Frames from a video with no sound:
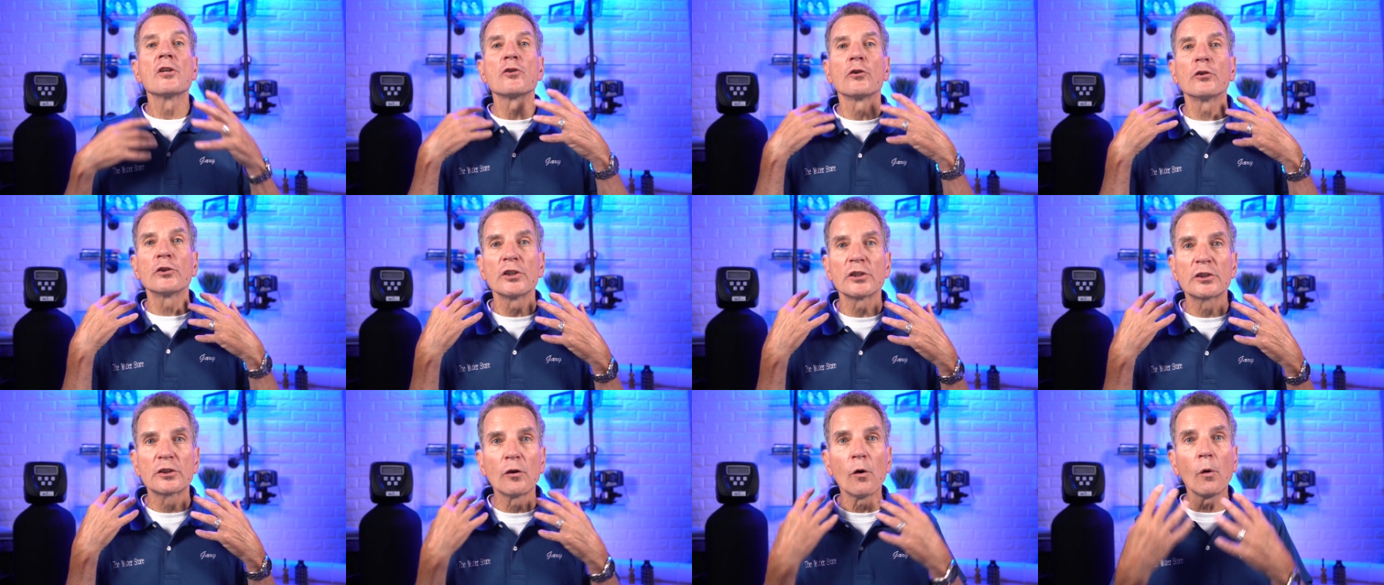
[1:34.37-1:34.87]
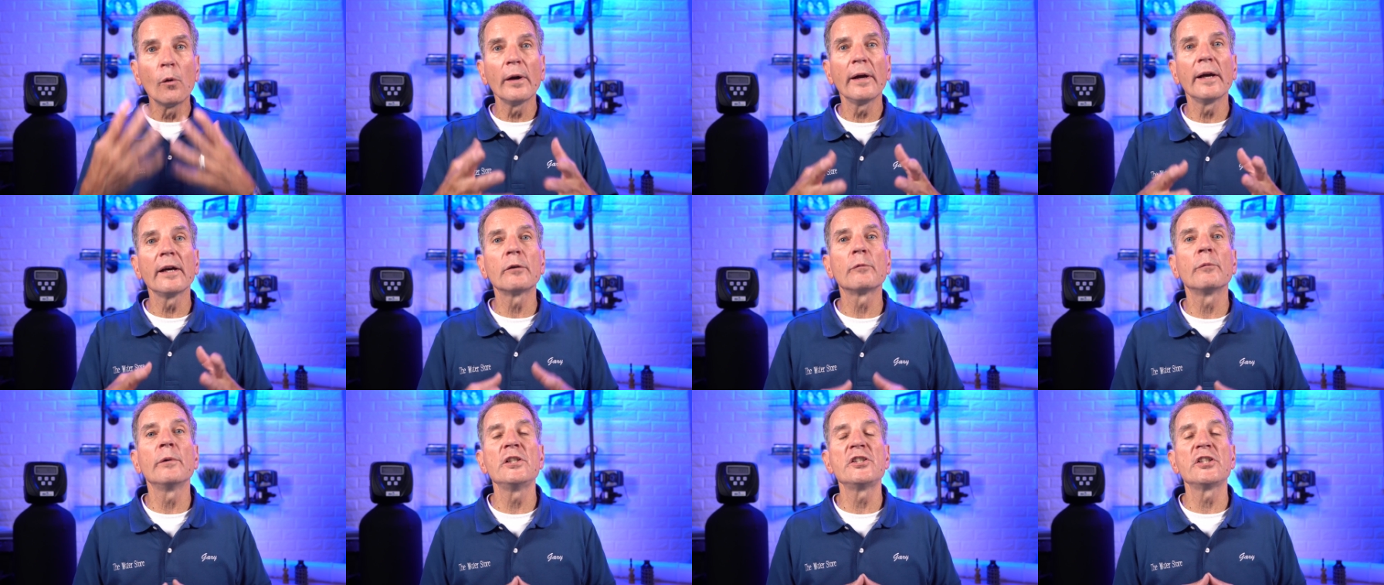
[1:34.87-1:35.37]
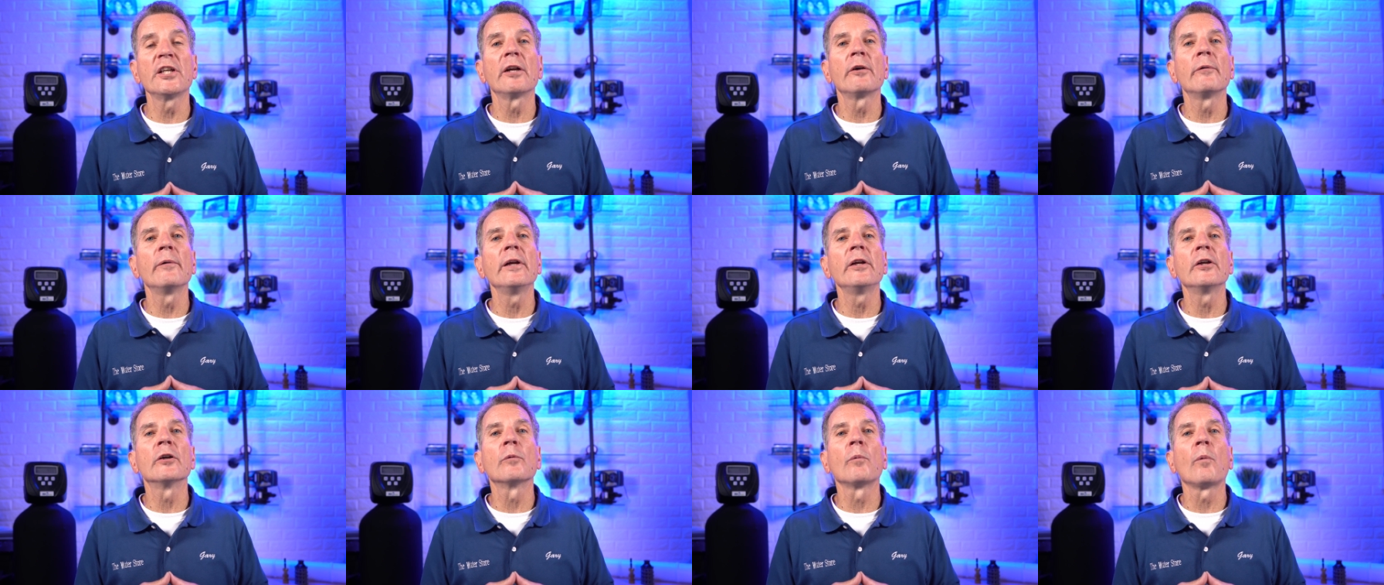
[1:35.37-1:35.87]
so just go ahead,
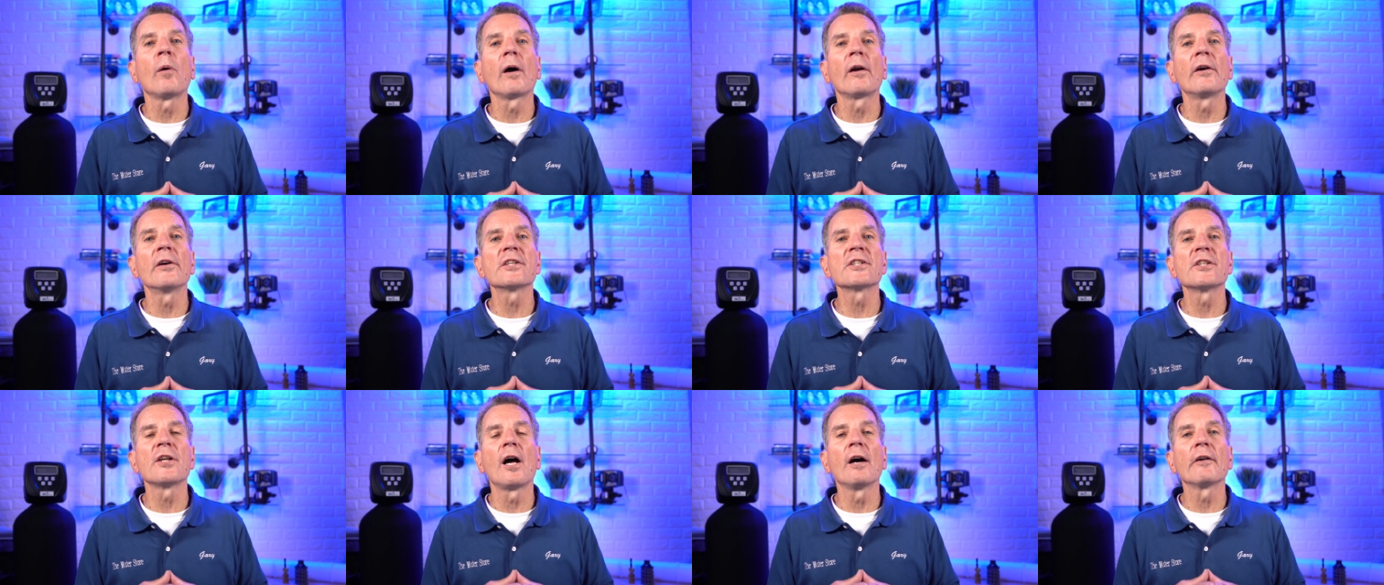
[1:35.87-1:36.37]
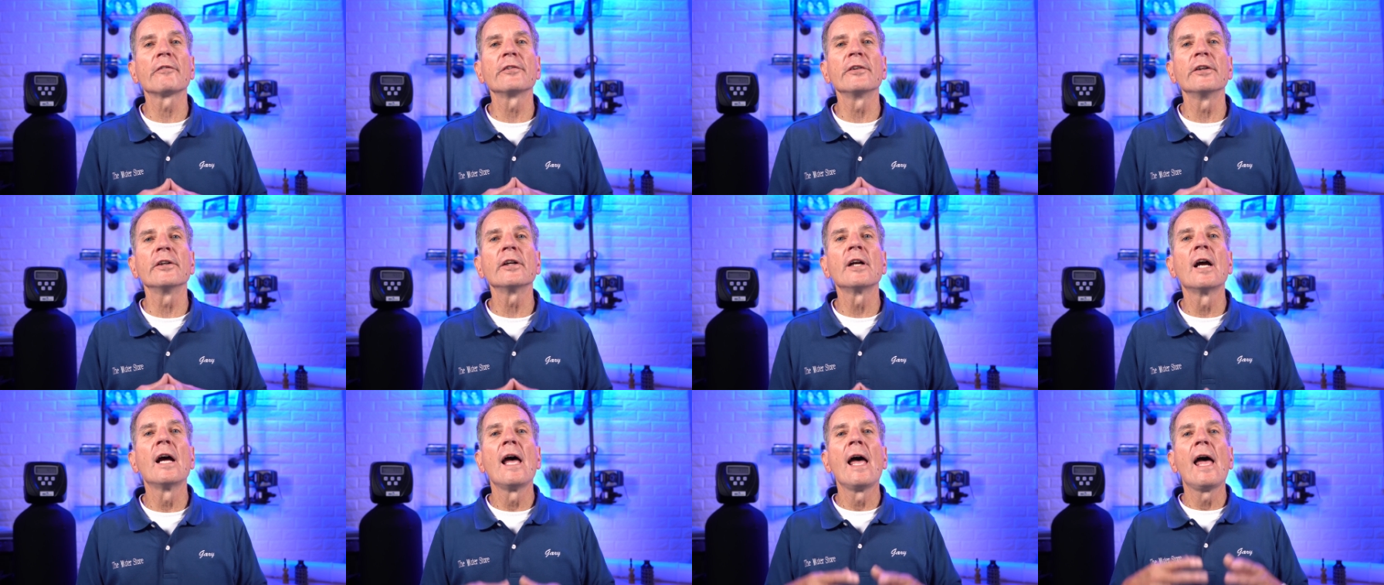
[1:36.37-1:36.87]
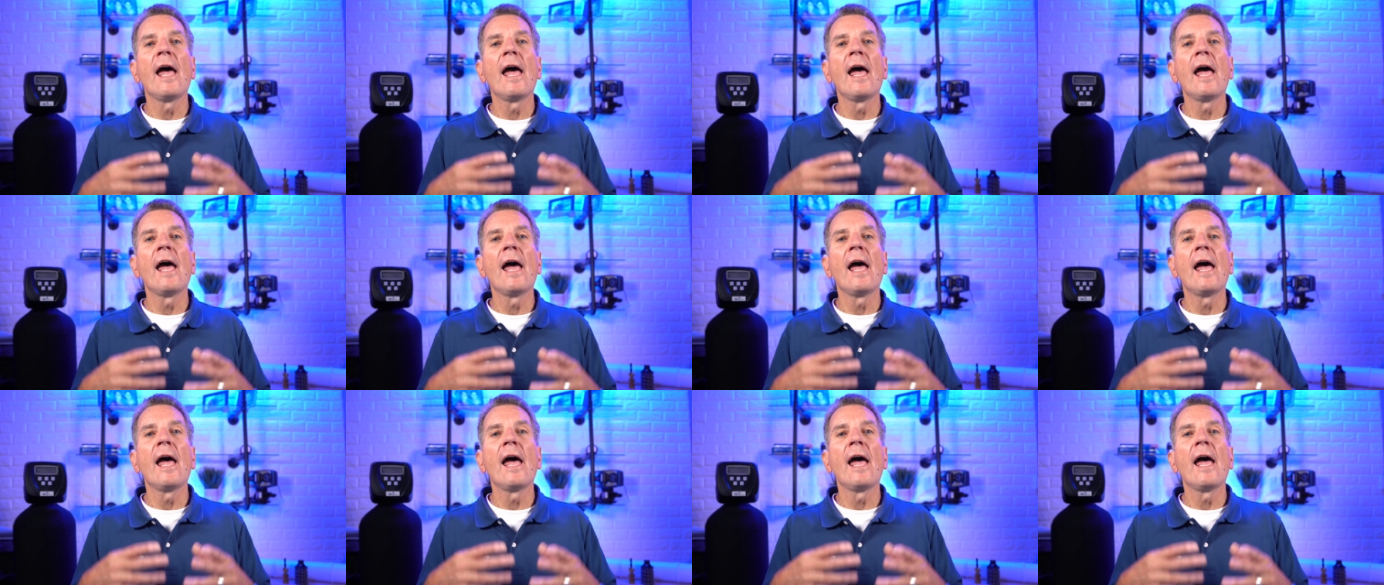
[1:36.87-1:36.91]
regenerate your water softener,